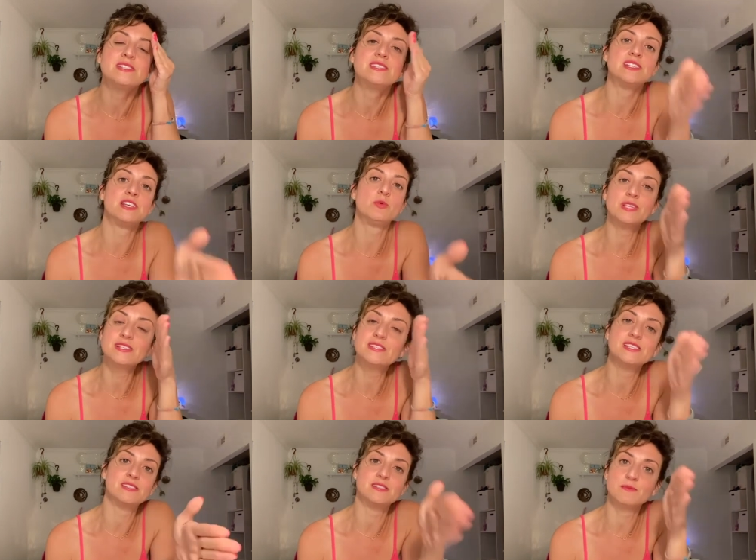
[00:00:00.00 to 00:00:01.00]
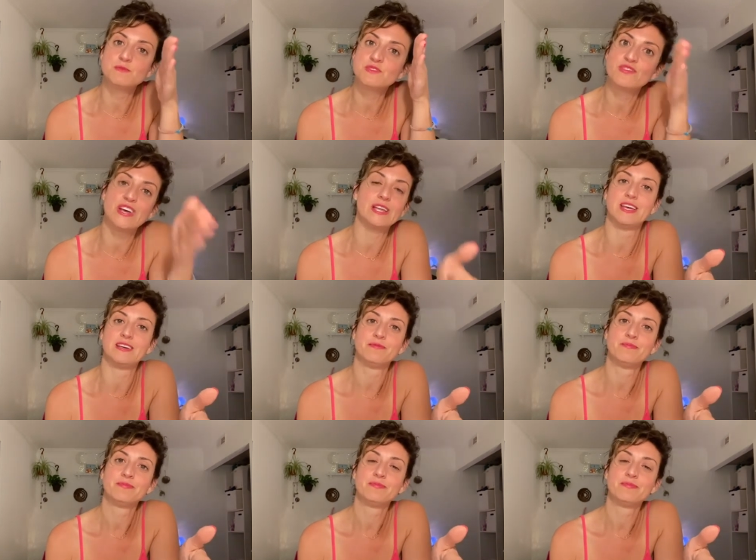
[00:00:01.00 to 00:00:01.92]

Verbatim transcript: see where the system's failing.